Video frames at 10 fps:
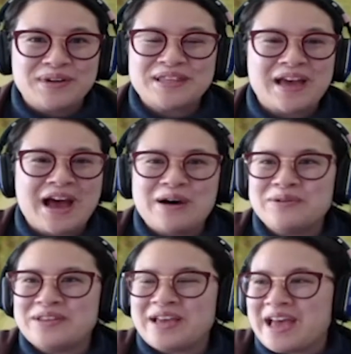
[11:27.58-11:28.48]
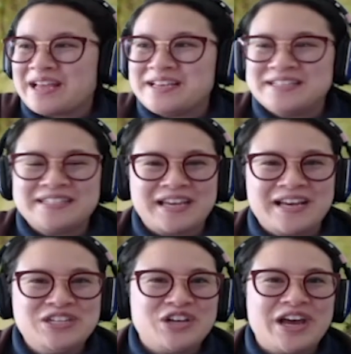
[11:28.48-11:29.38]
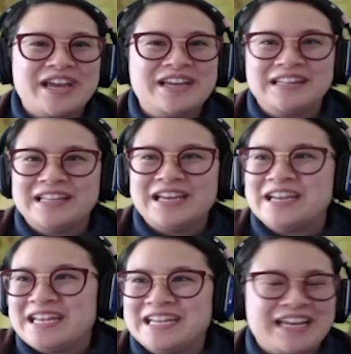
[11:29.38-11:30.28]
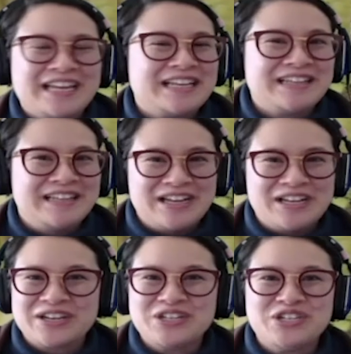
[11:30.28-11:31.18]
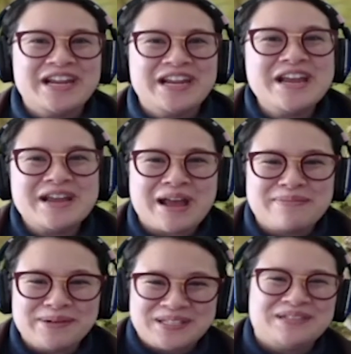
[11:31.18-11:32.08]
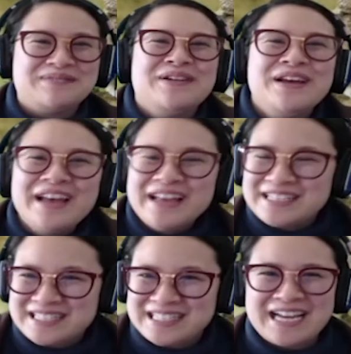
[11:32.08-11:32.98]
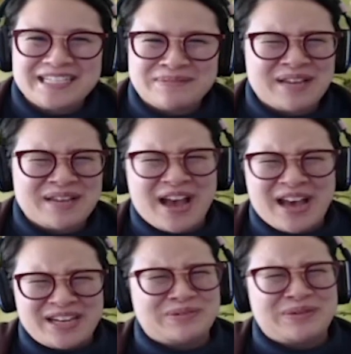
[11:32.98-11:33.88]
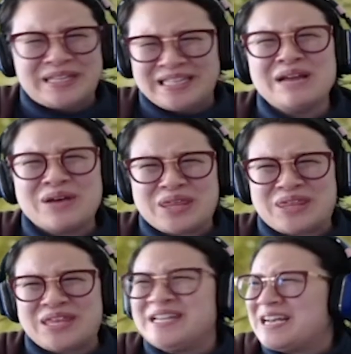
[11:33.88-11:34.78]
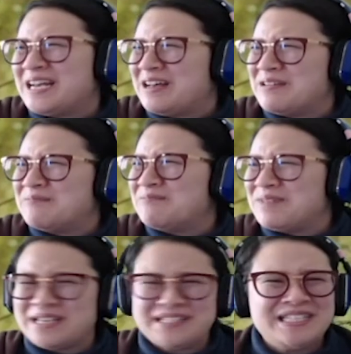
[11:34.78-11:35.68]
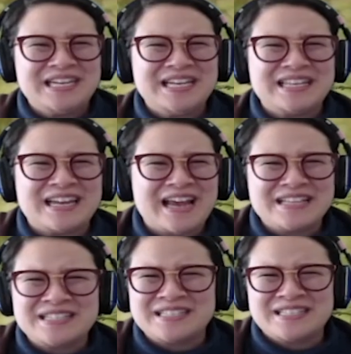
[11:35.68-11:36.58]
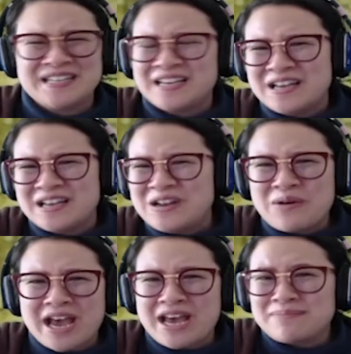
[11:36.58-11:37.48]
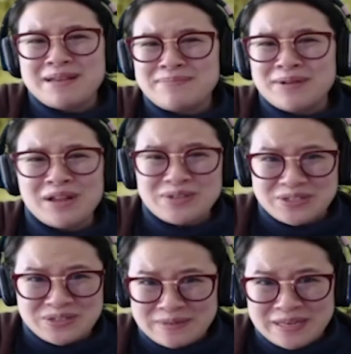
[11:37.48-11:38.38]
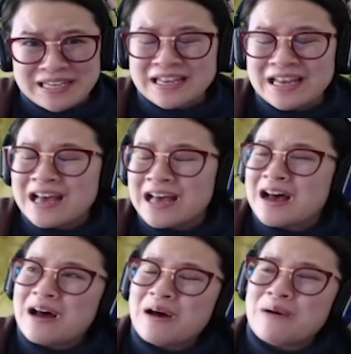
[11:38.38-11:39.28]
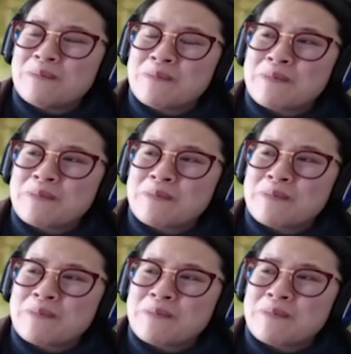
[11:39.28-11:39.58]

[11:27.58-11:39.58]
how the heck is like a giant Leonin like Leonikajani able to disguise himself adequately within a city that has no cat people, which to speak. So